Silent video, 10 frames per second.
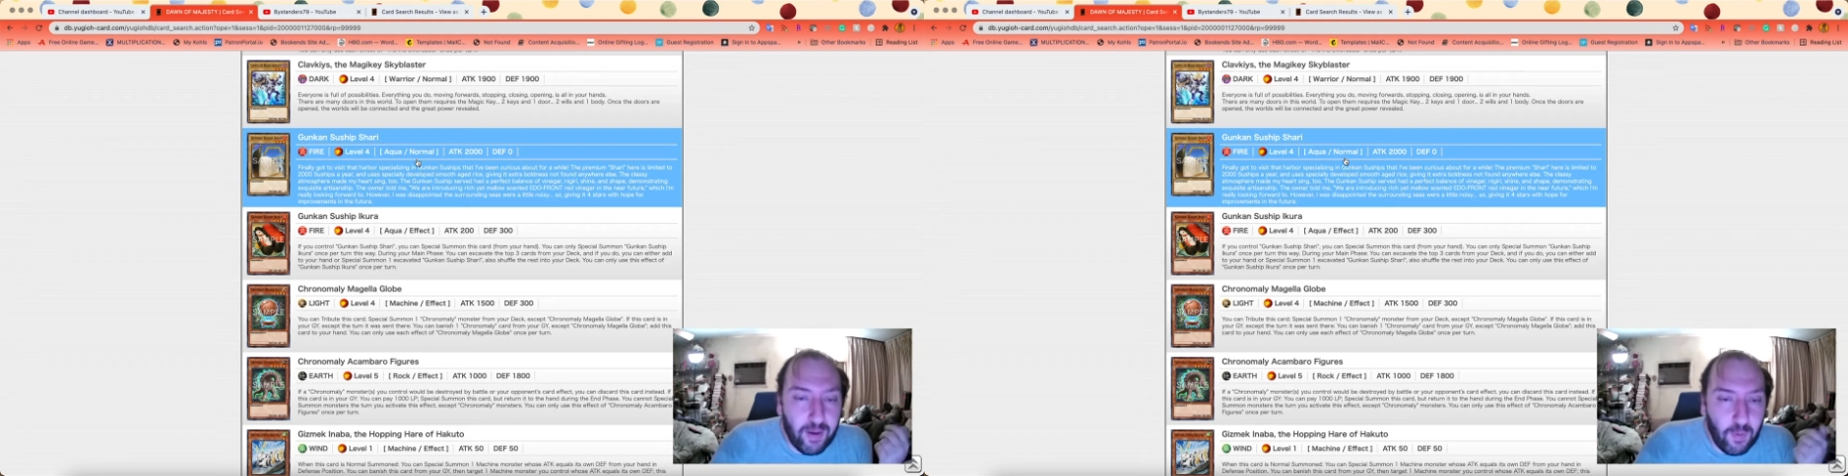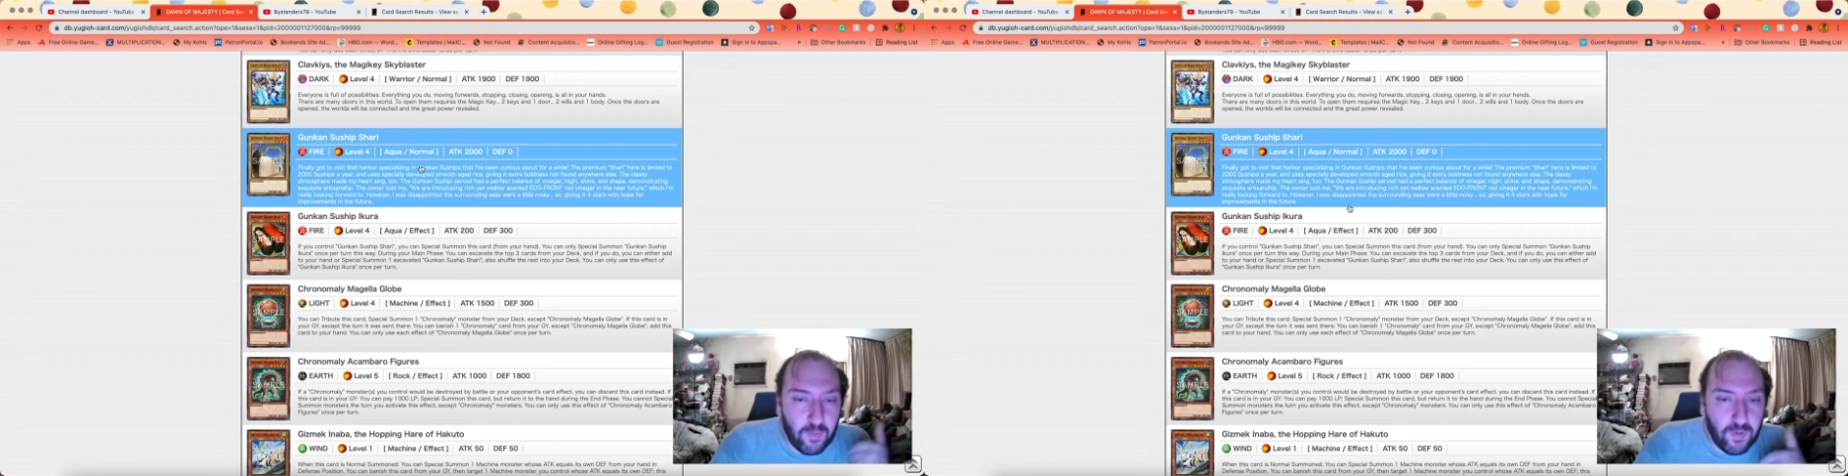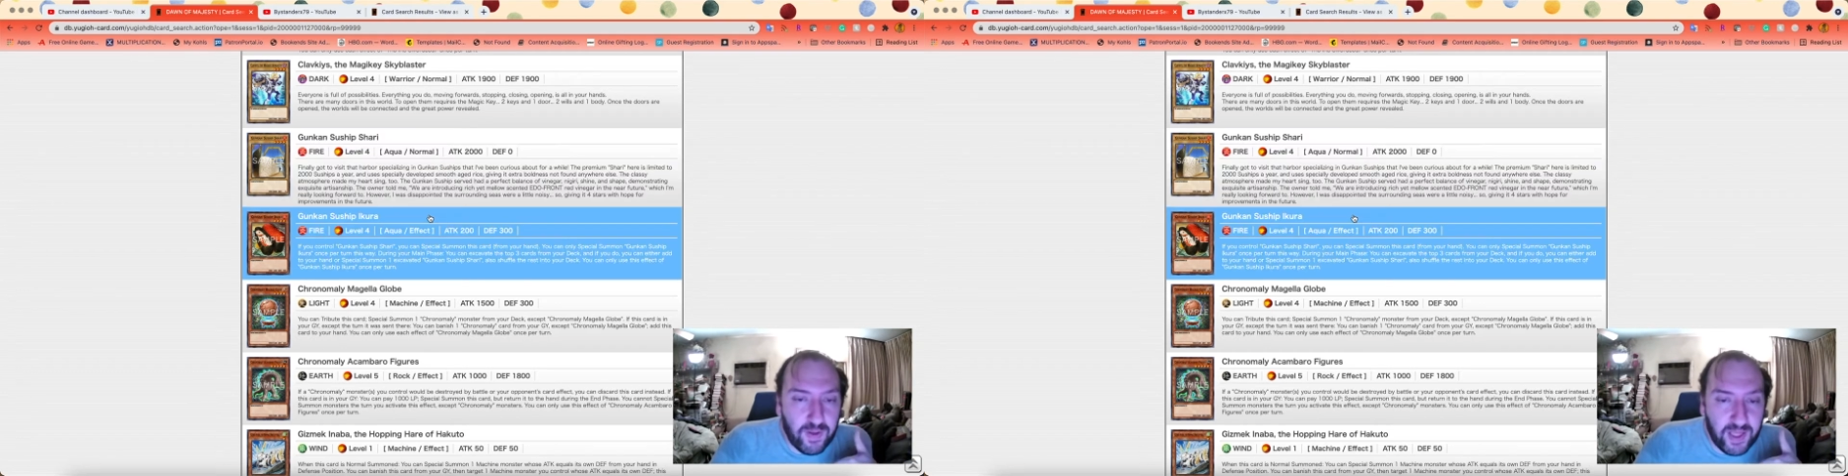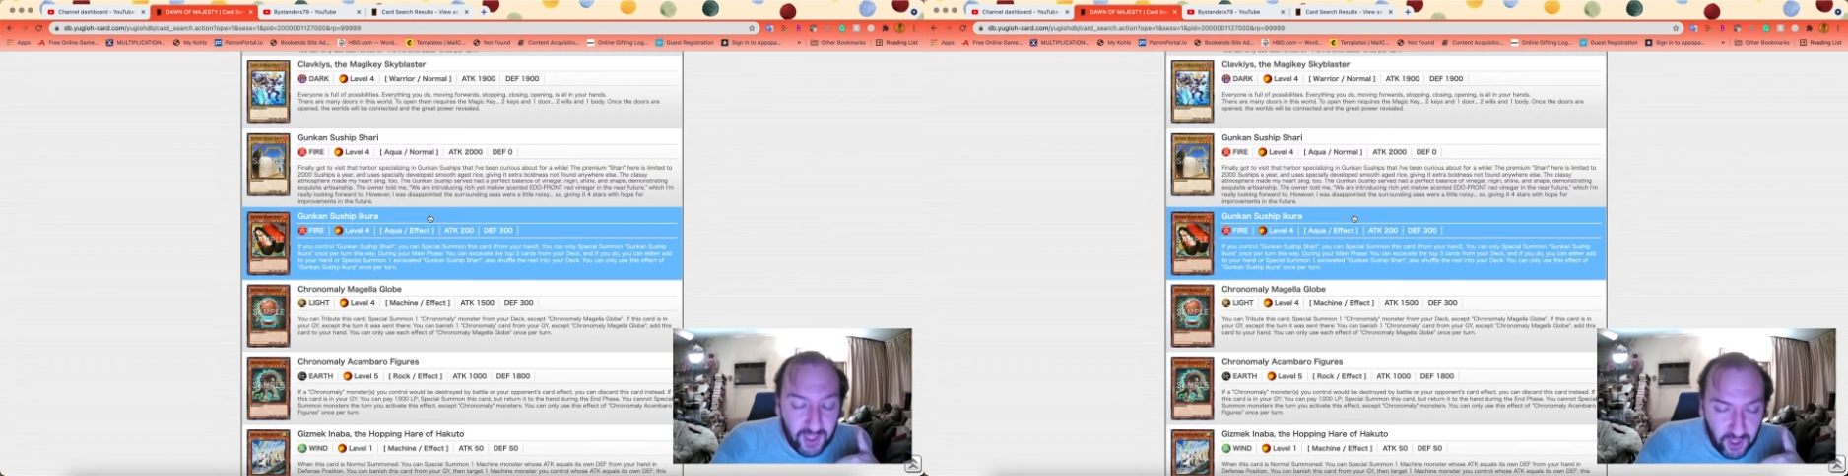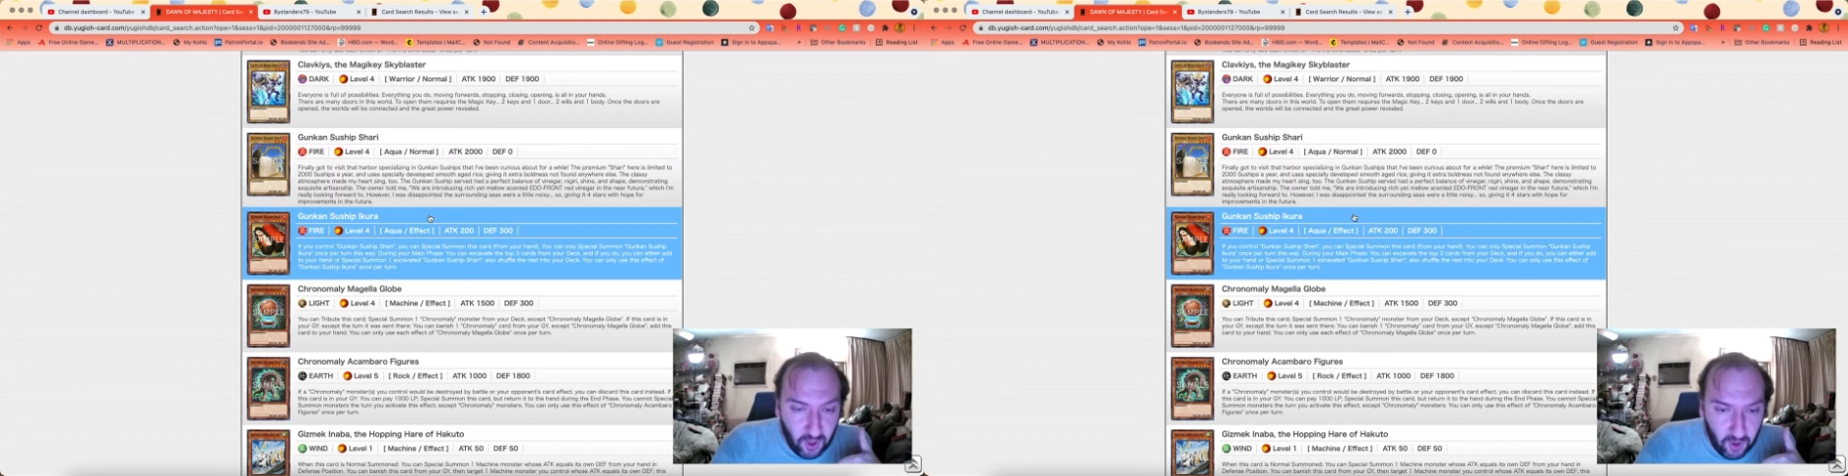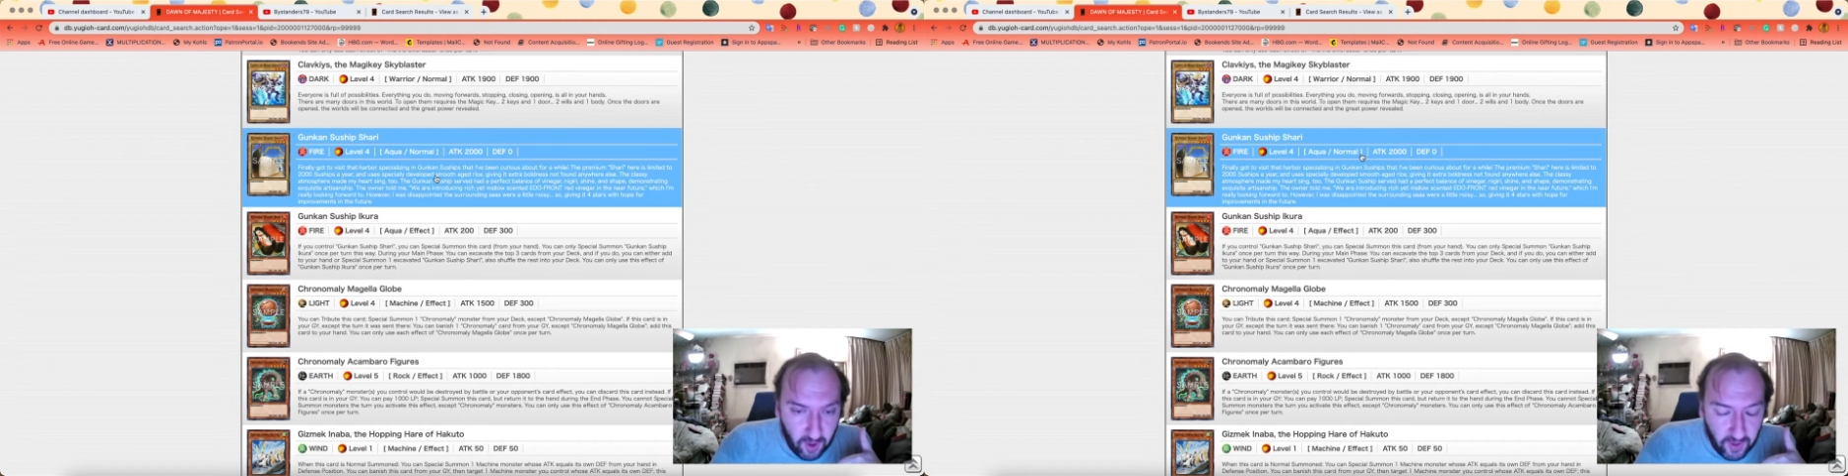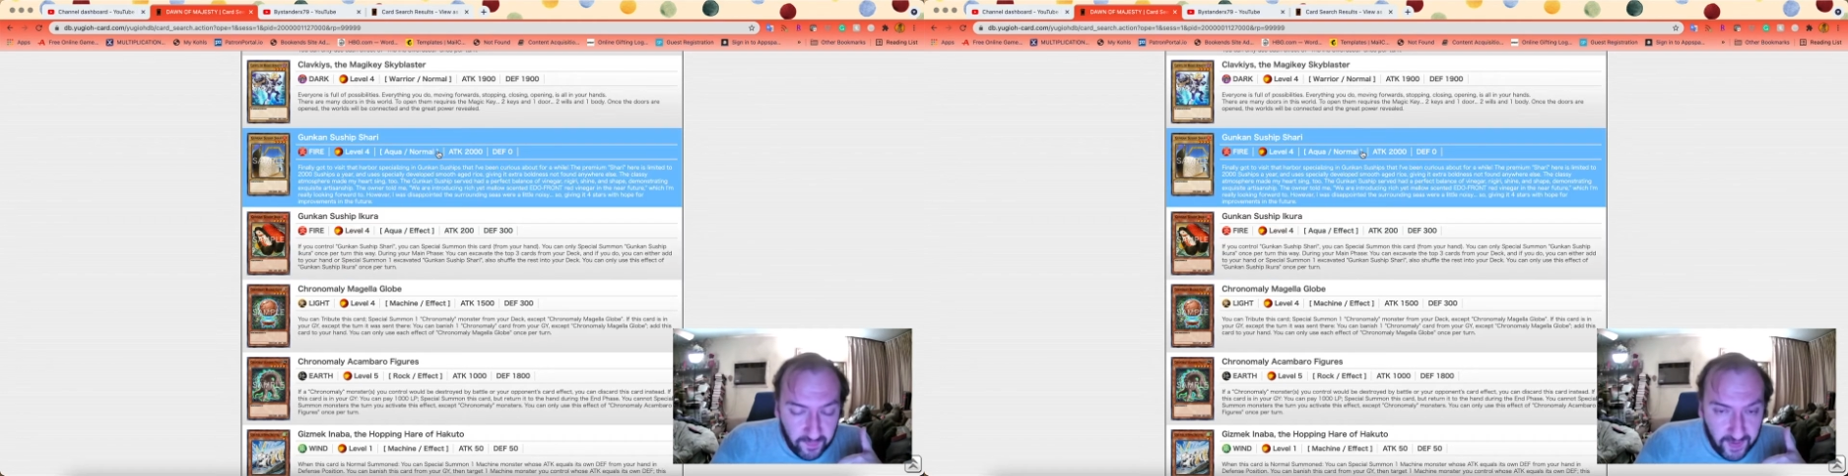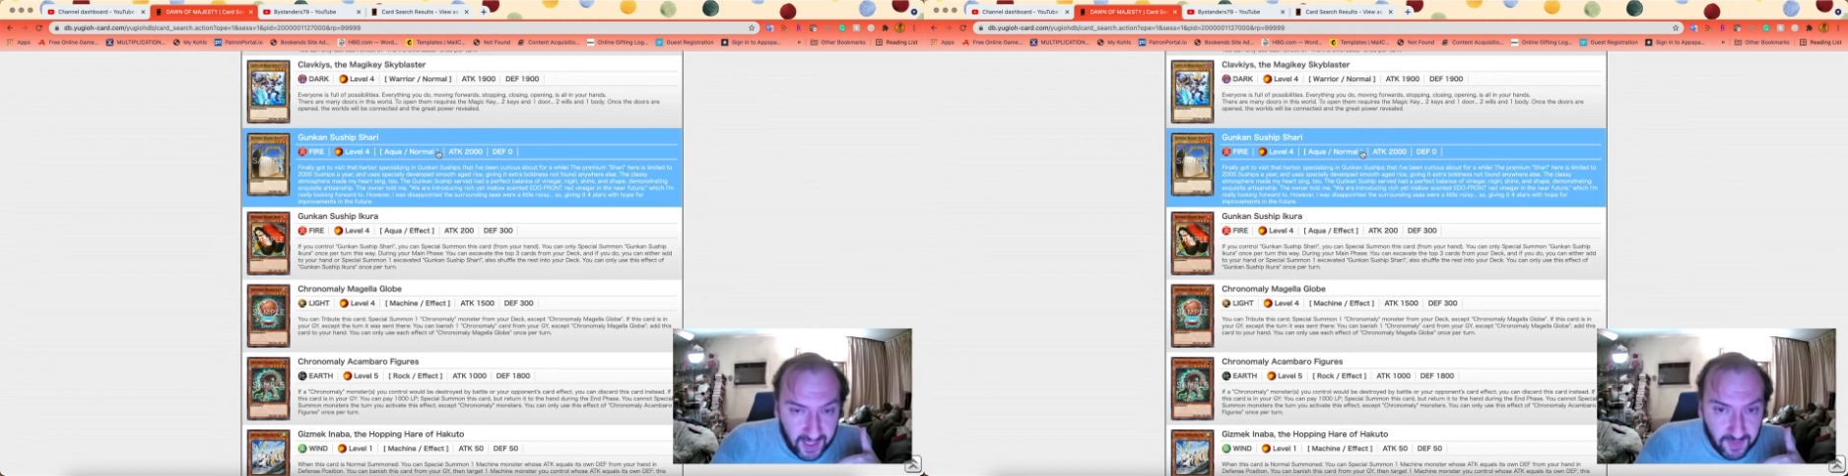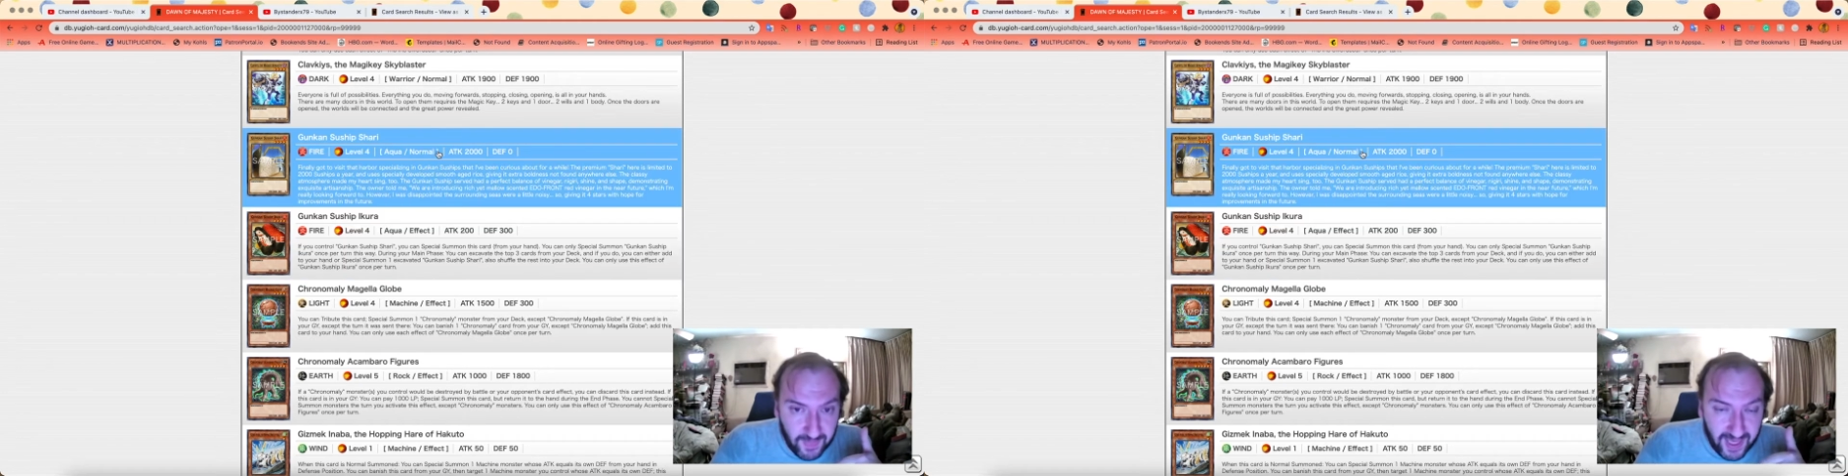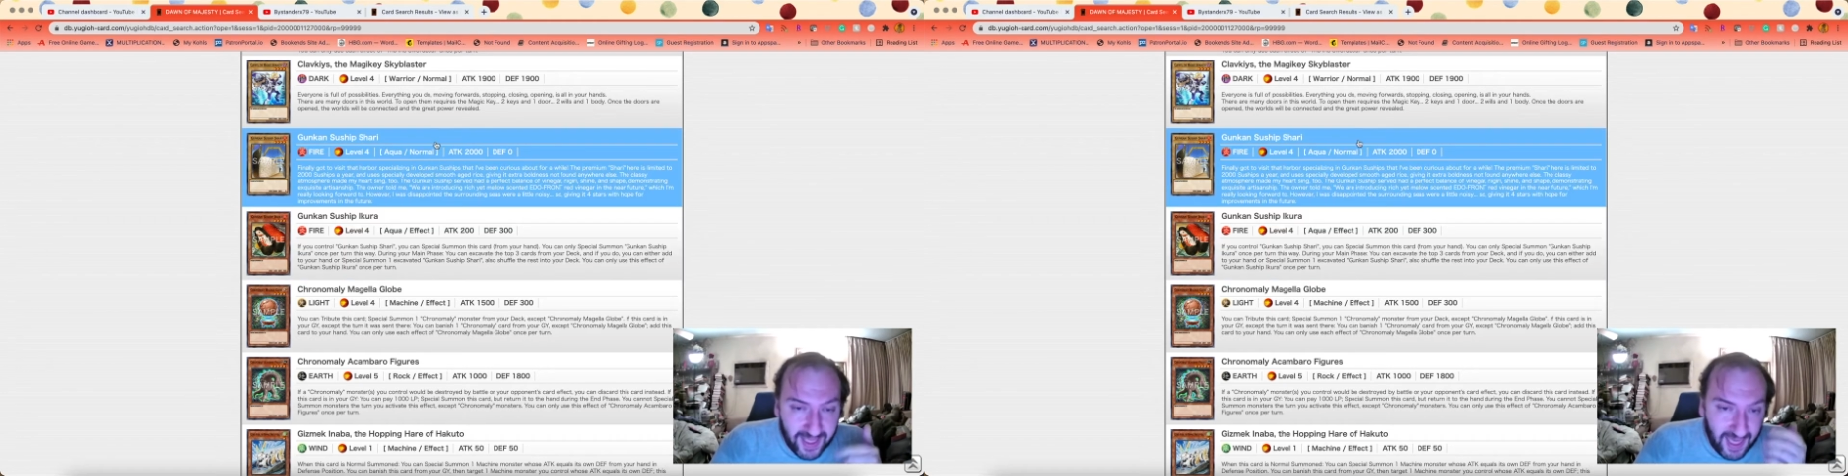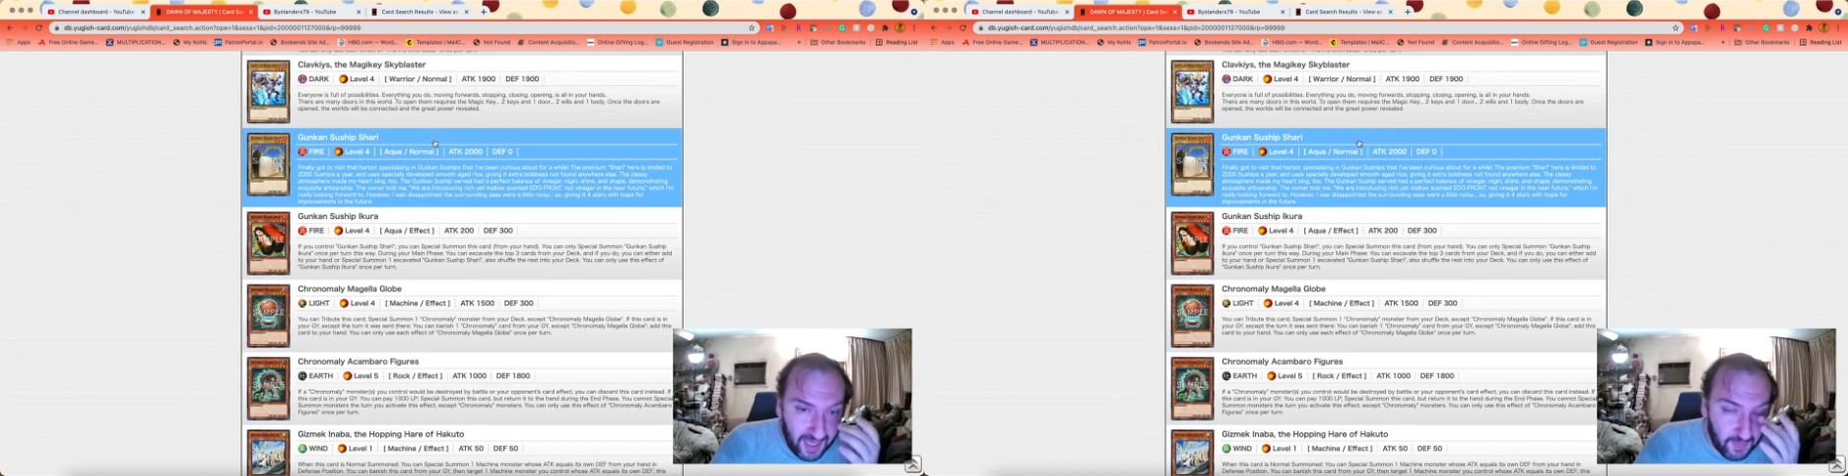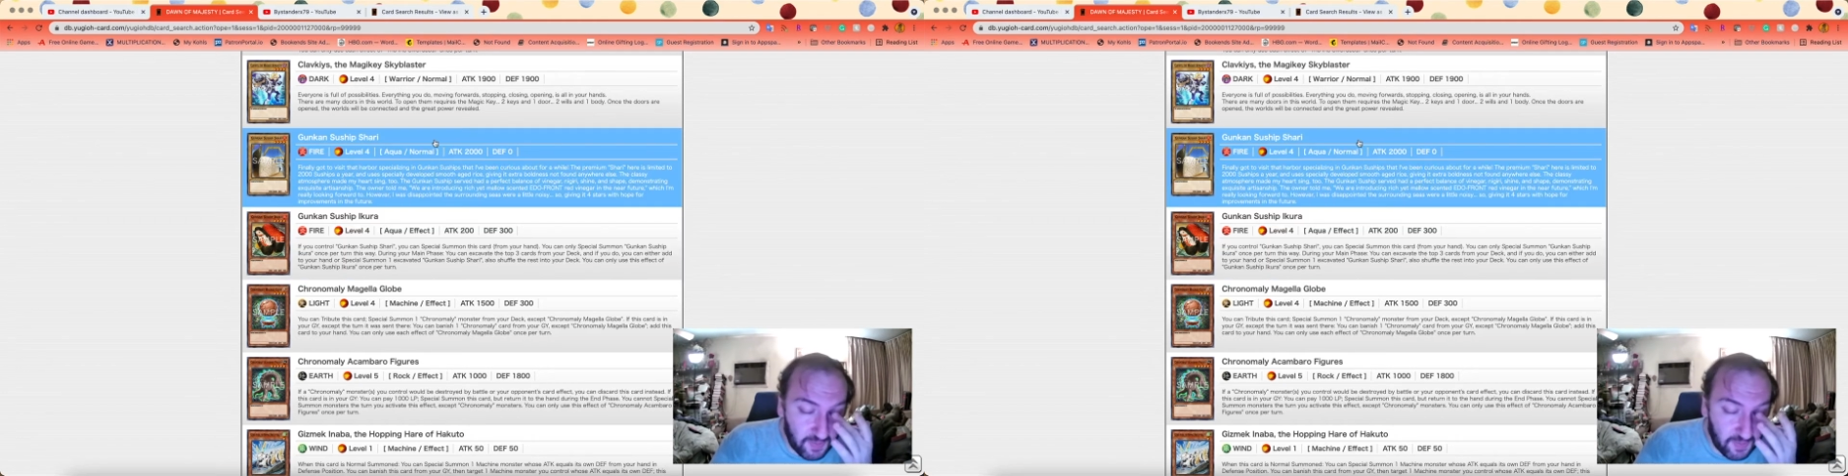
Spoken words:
over these card effects many times,